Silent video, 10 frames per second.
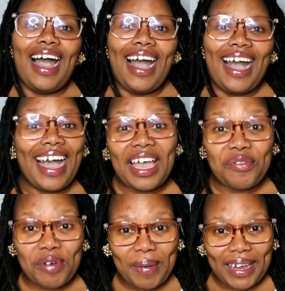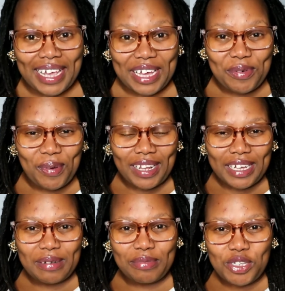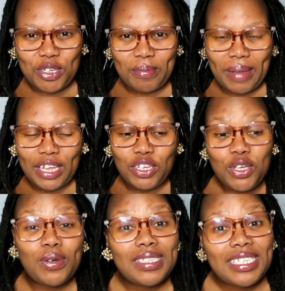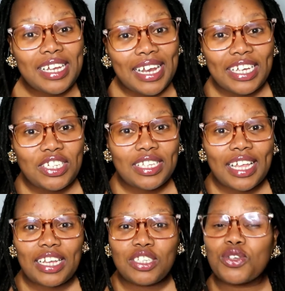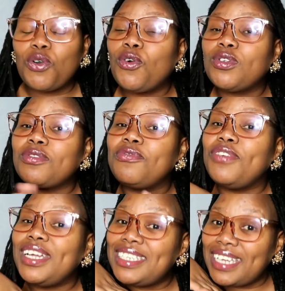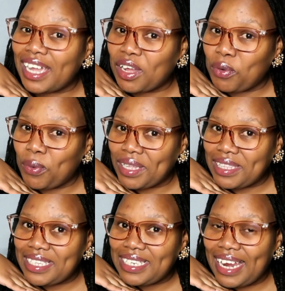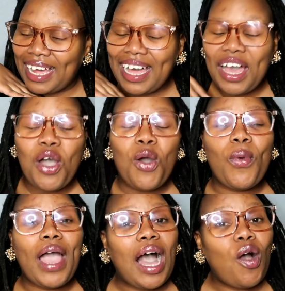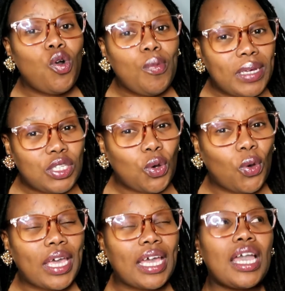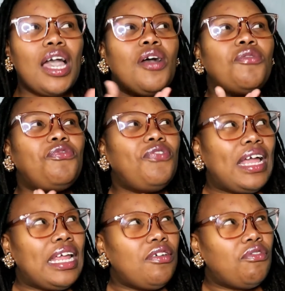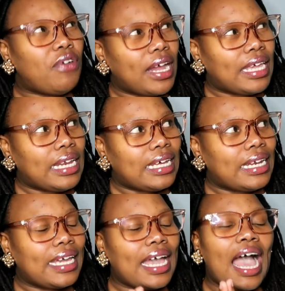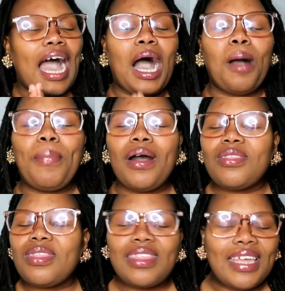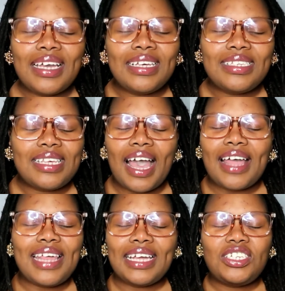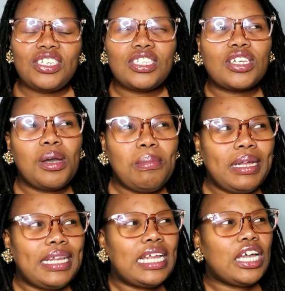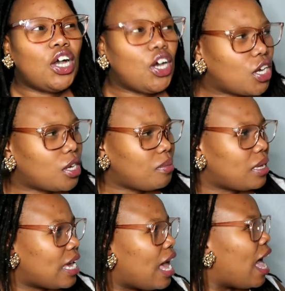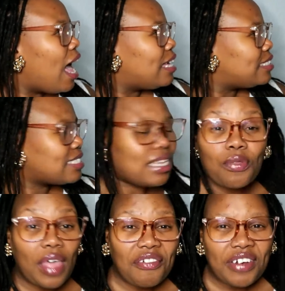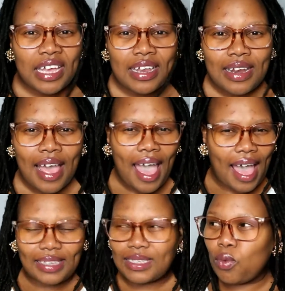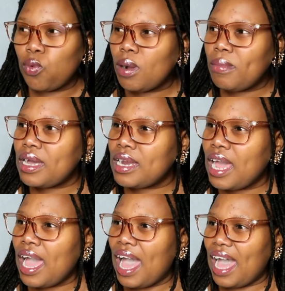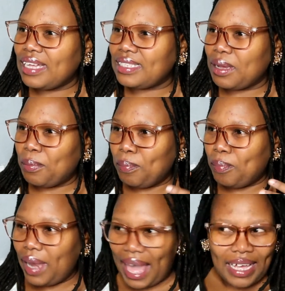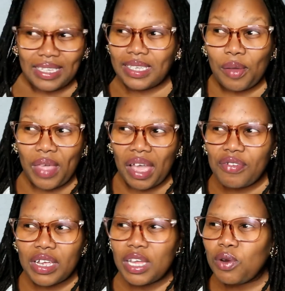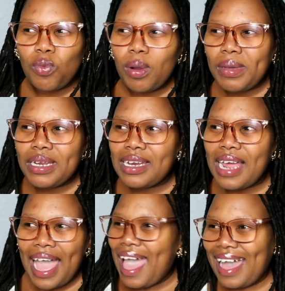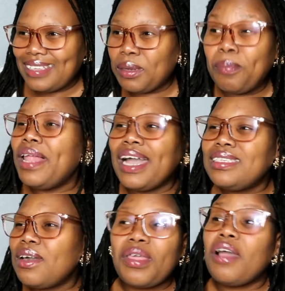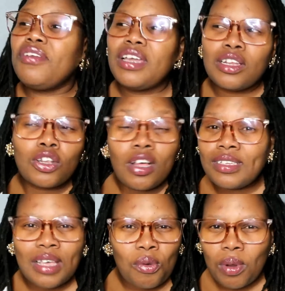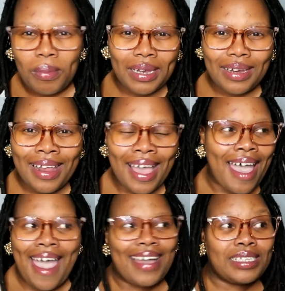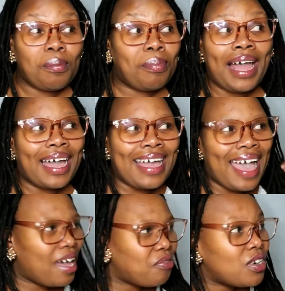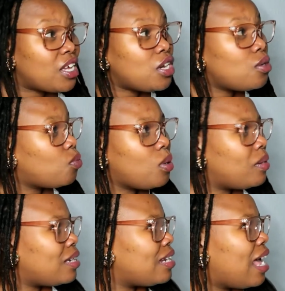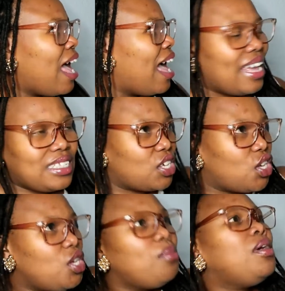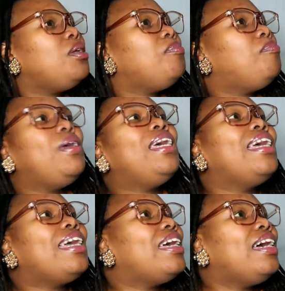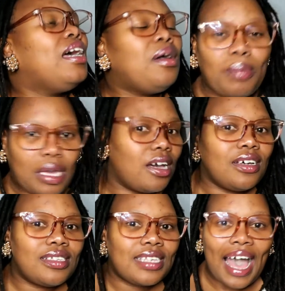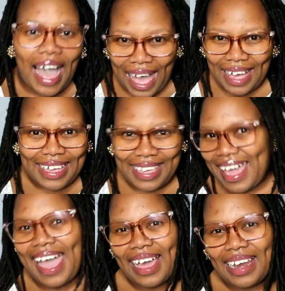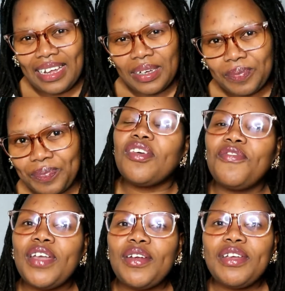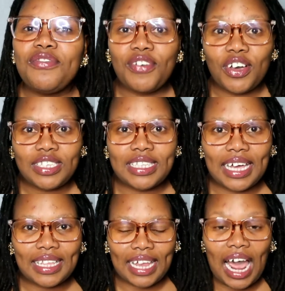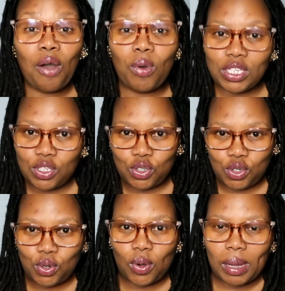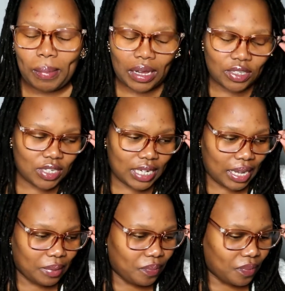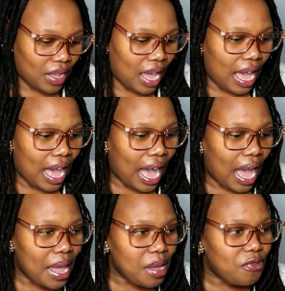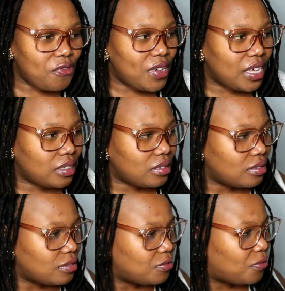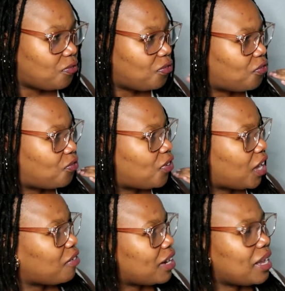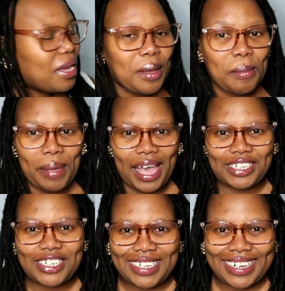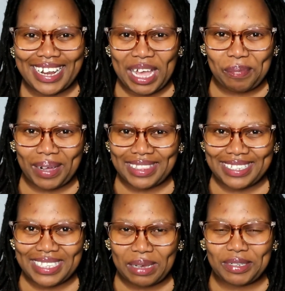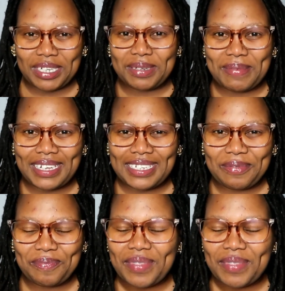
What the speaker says: Hi everybody and welcome to my new installation that is called Venting with Stella, where I will be talking fairly regularly about things that just completely irk me as a South African, as a woman, as a black South African woman, as a black South African Xhosa woman, as a black African woman, as a human being, because I can. The very first thing that I wanted to talk about today, I feel very passionately about this subject matter,